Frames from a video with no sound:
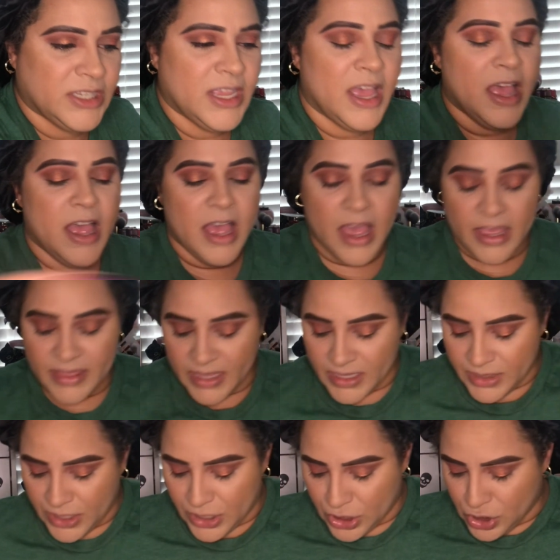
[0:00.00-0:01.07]
I think
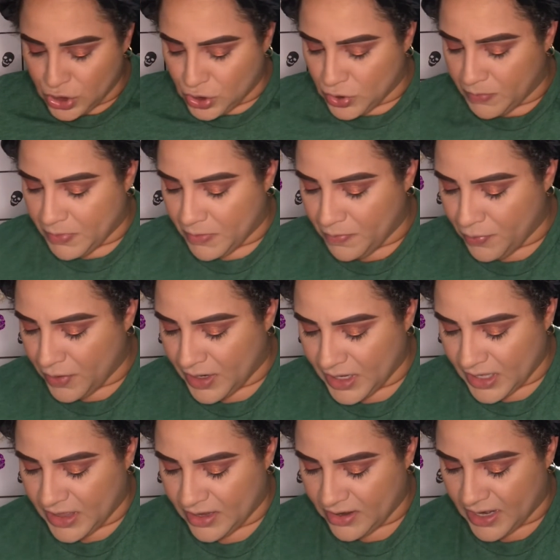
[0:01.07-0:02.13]
they're super
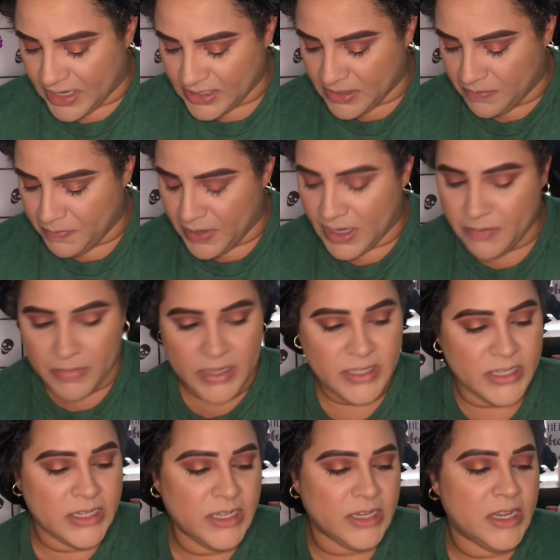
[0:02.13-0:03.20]
pretty. They're nice and
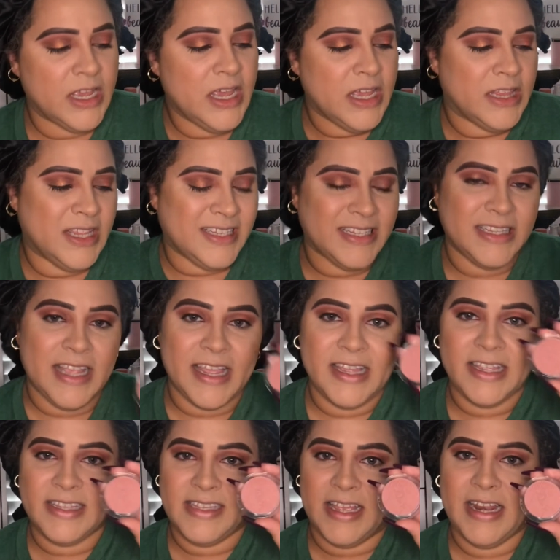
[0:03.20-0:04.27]
pigmented. This is, like I
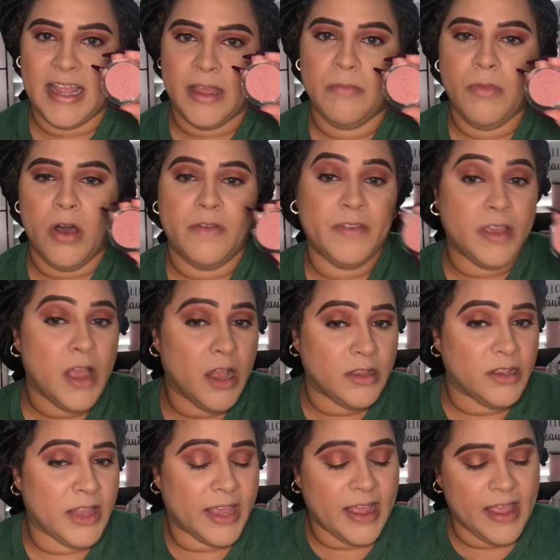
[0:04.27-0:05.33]
said, like a mauve color
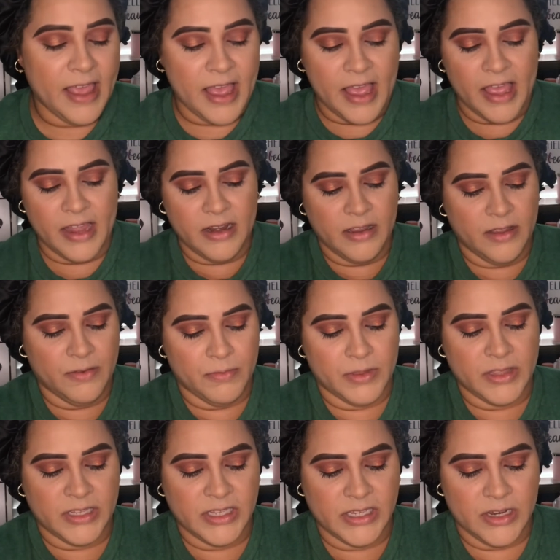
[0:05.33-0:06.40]
like I had with
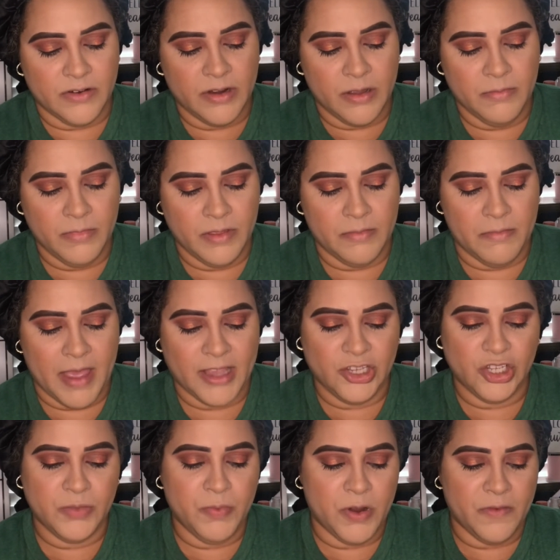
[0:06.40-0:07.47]
the serum.
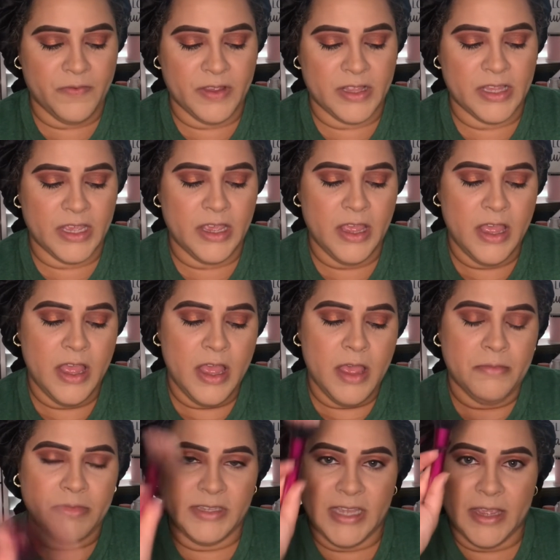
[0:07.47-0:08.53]
Matches perfectly.
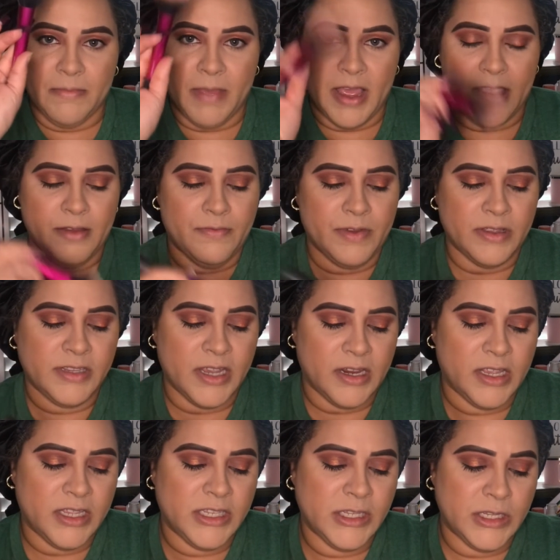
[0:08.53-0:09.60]
I'm going to take my Real
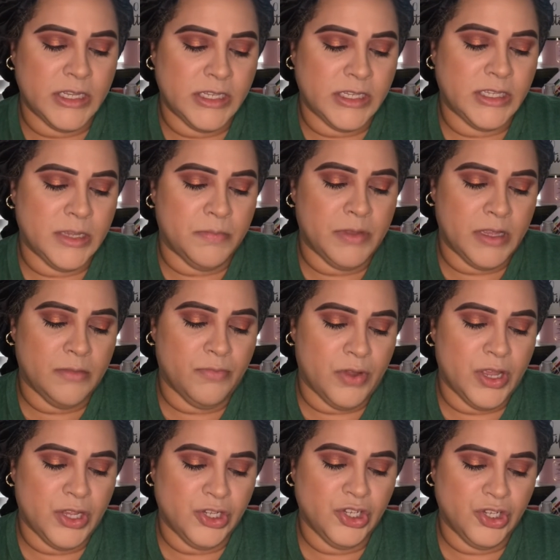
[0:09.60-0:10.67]
Techniques stippling
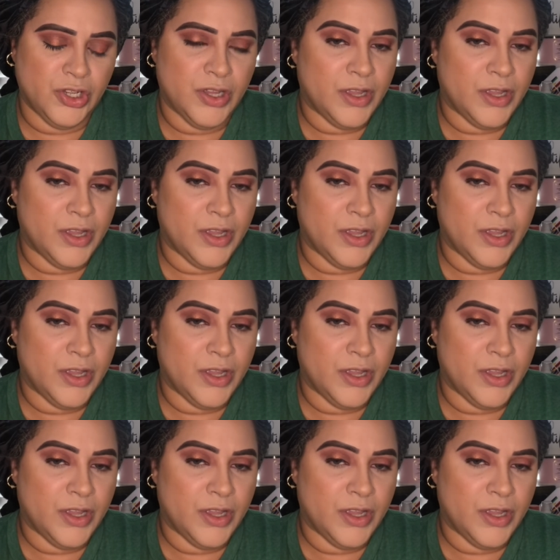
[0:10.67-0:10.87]
brush.